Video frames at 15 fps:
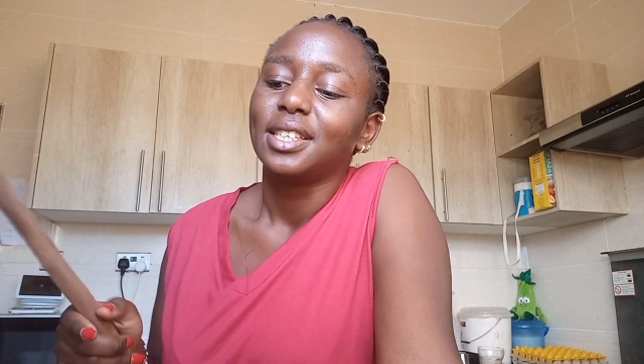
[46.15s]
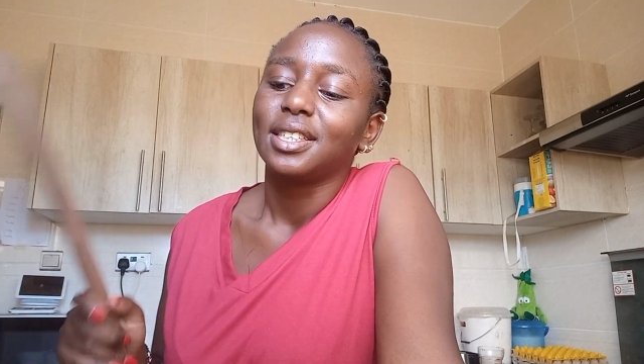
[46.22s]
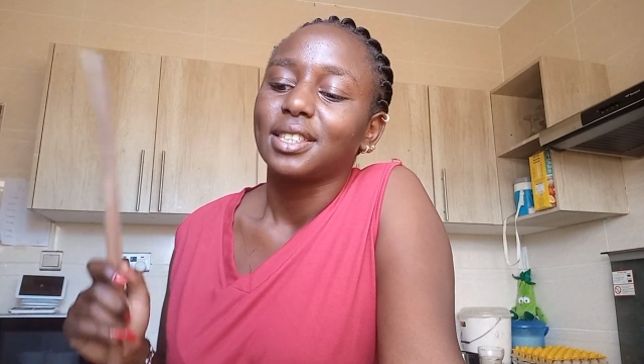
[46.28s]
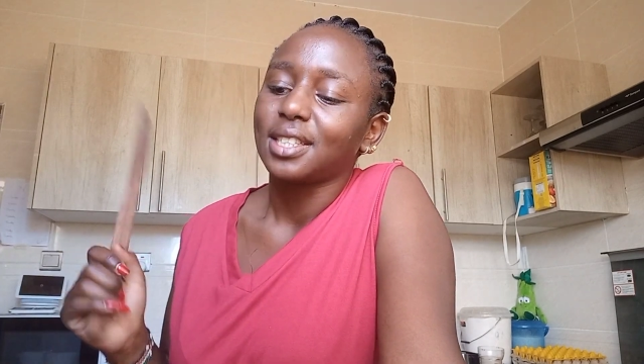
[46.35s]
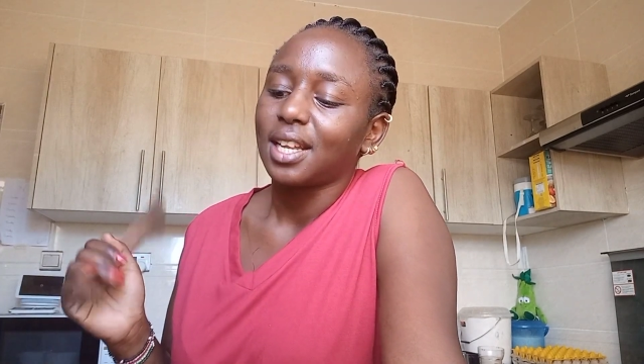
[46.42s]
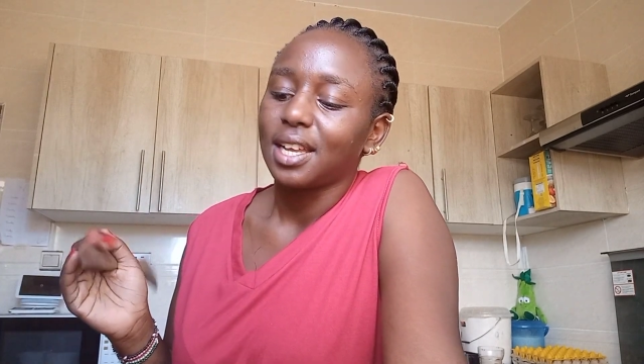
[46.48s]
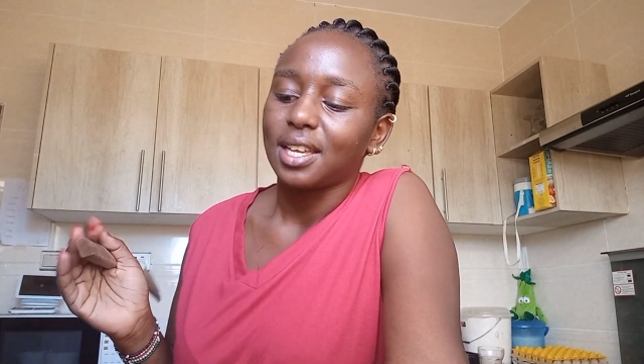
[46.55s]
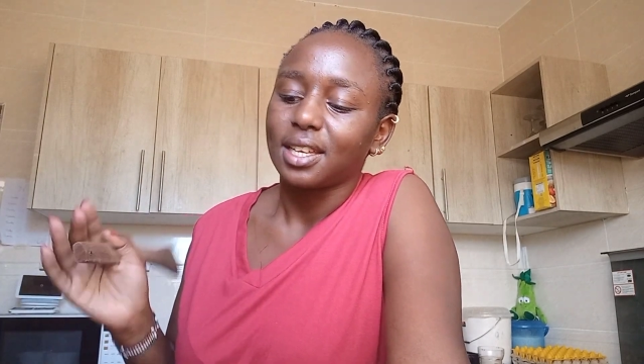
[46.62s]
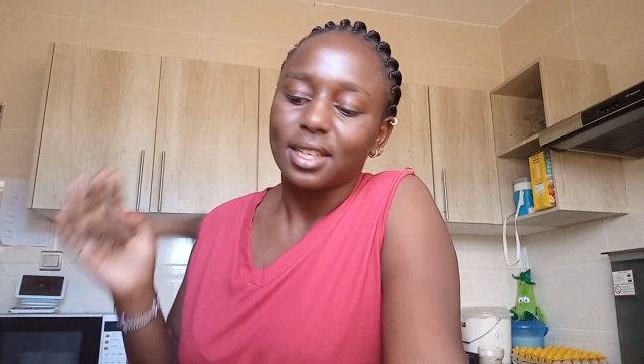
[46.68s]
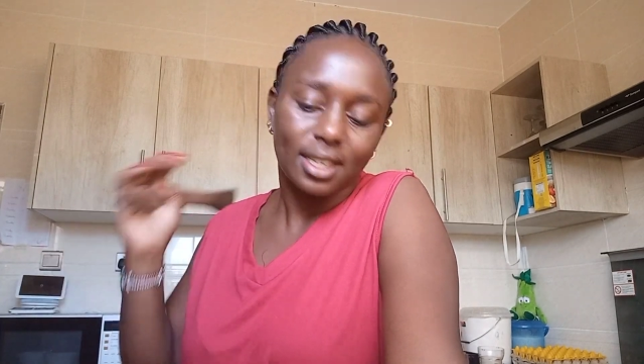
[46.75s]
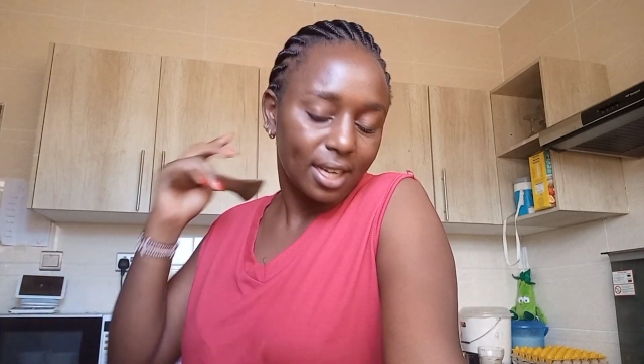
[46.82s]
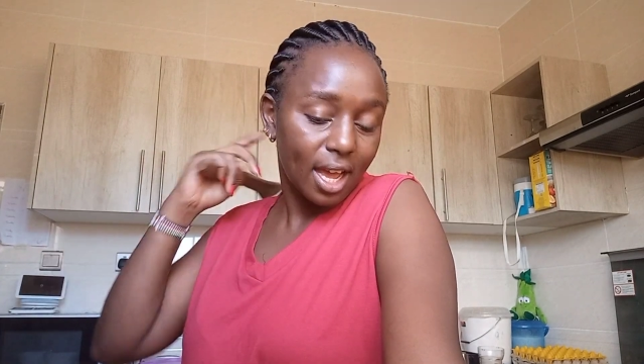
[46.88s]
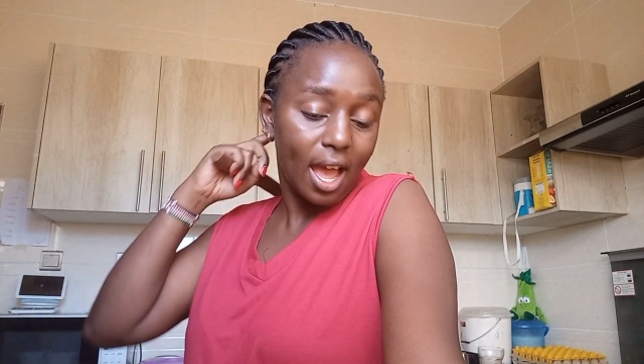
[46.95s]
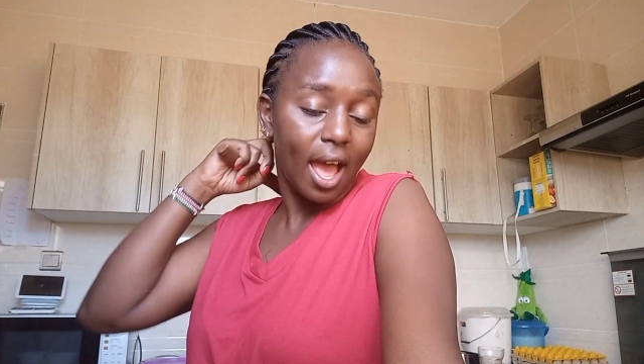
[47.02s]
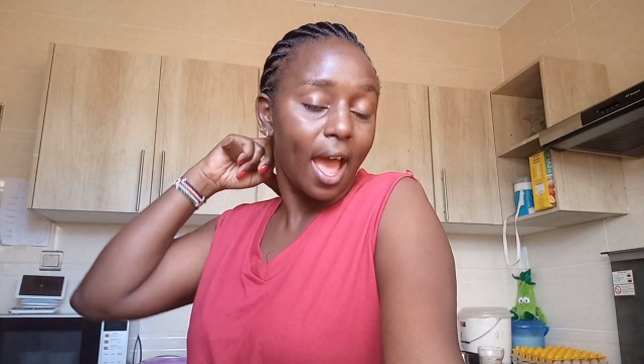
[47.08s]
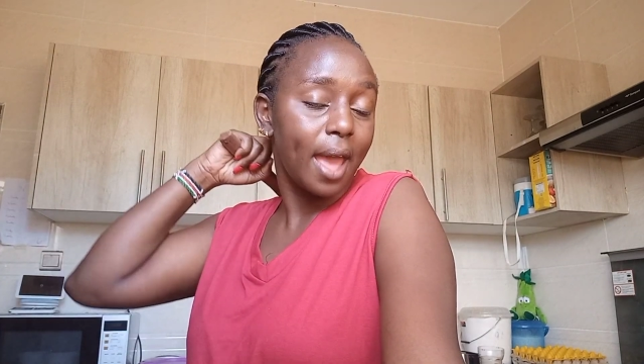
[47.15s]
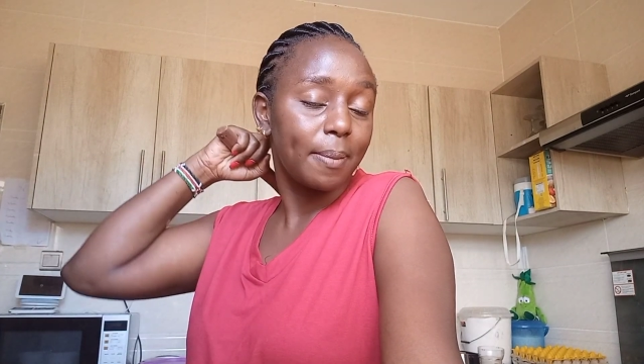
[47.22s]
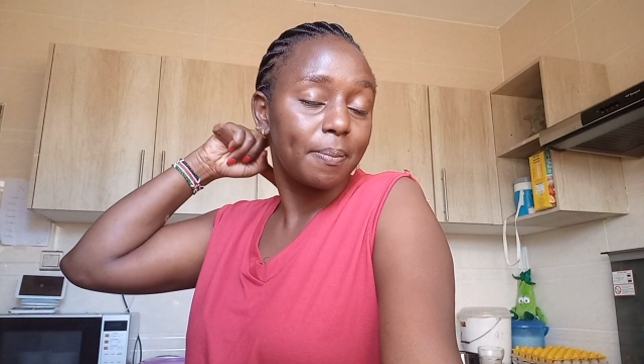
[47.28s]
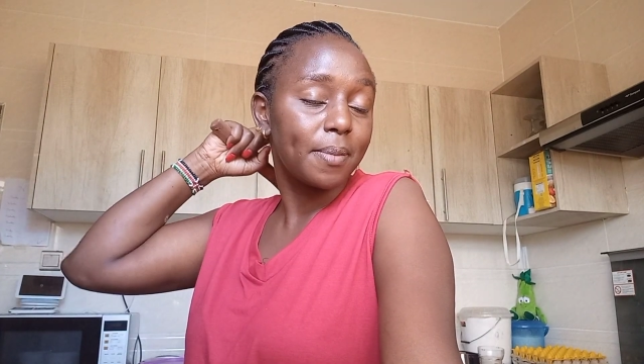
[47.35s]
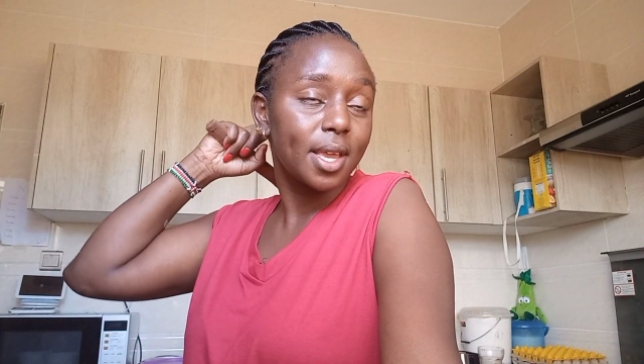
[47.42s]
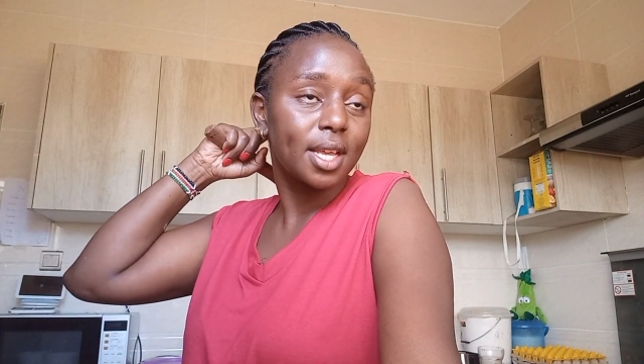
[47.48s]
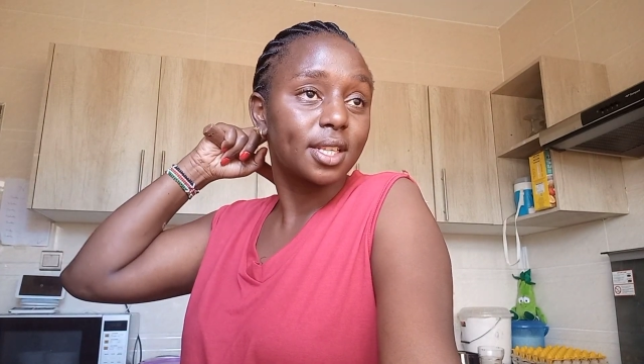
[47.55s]
It's like I
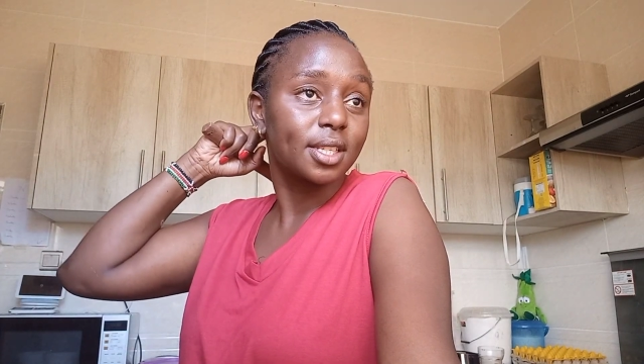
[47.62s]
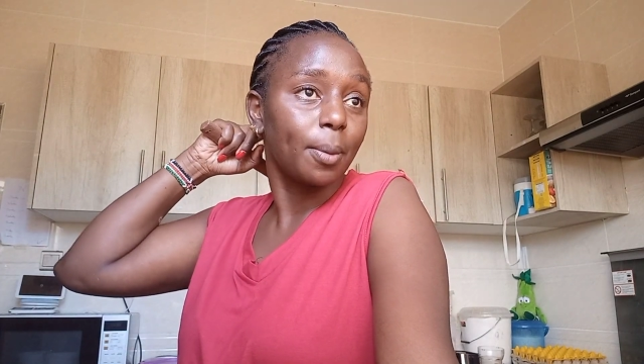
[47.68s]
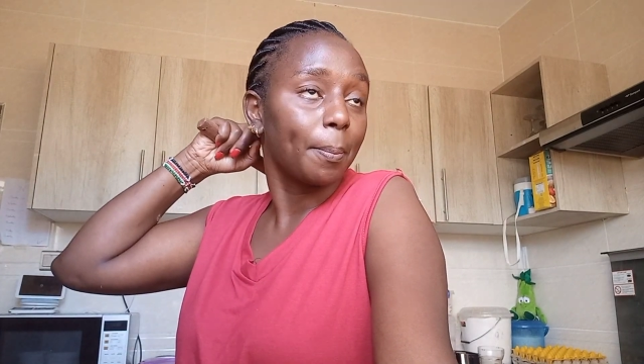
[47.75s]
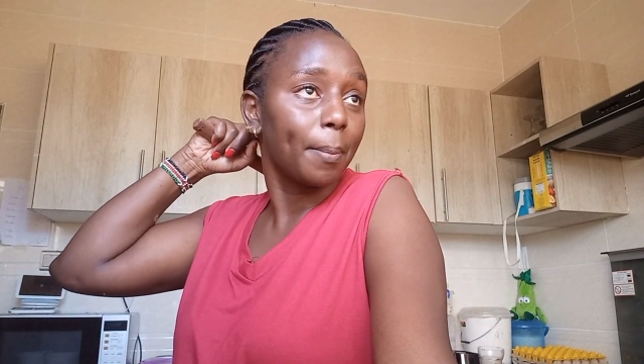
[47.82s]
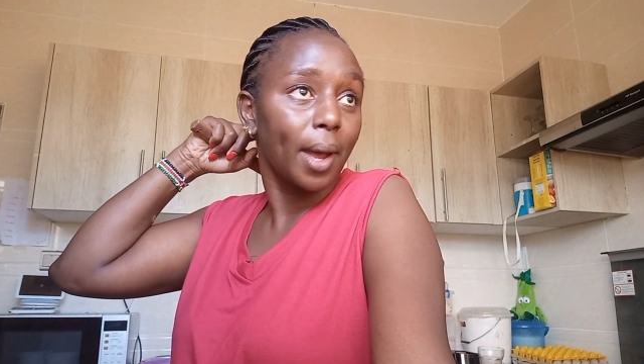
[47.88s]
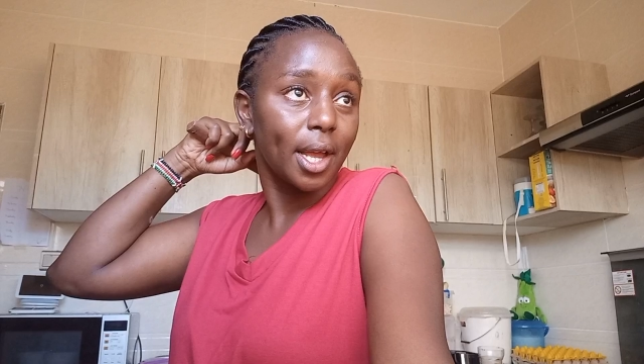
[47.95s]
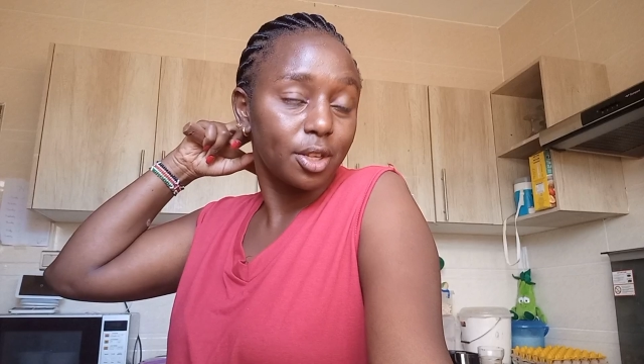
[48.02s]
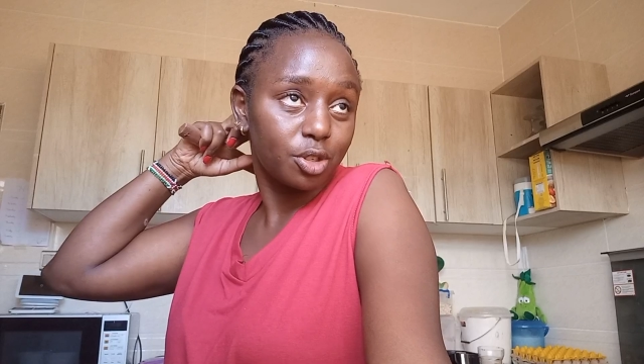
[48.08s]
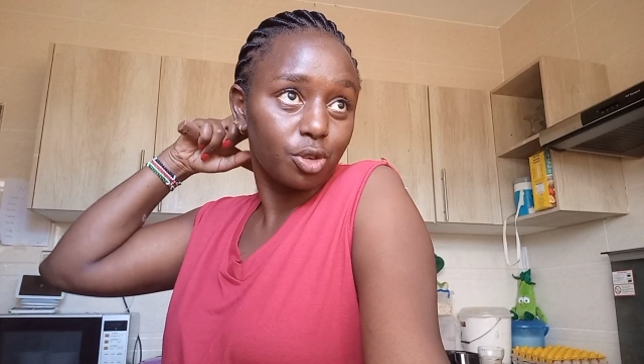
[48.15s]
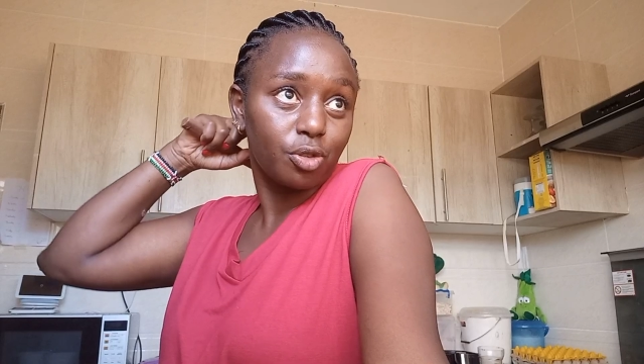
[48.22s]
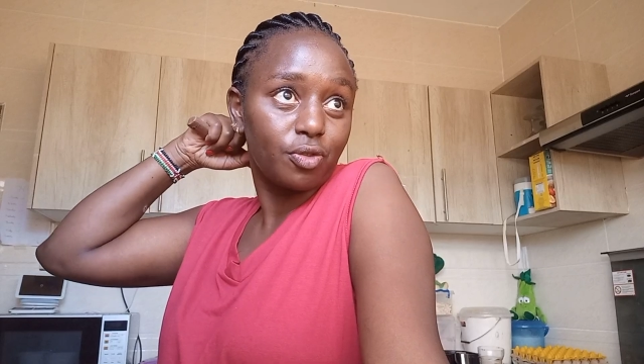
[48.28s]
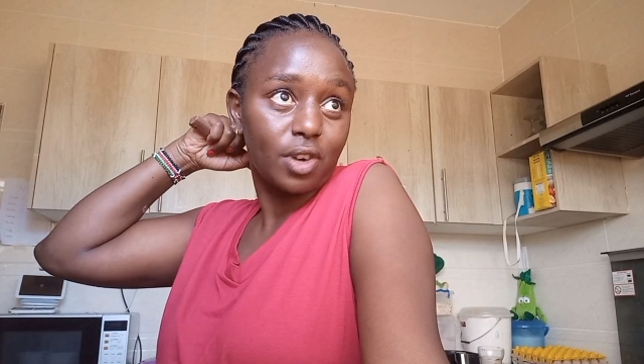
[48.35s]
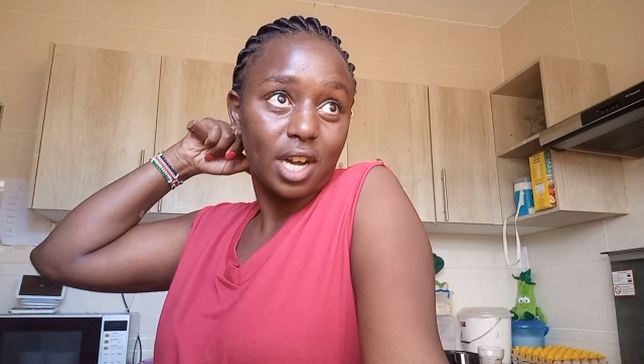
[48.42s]
mix a bunch of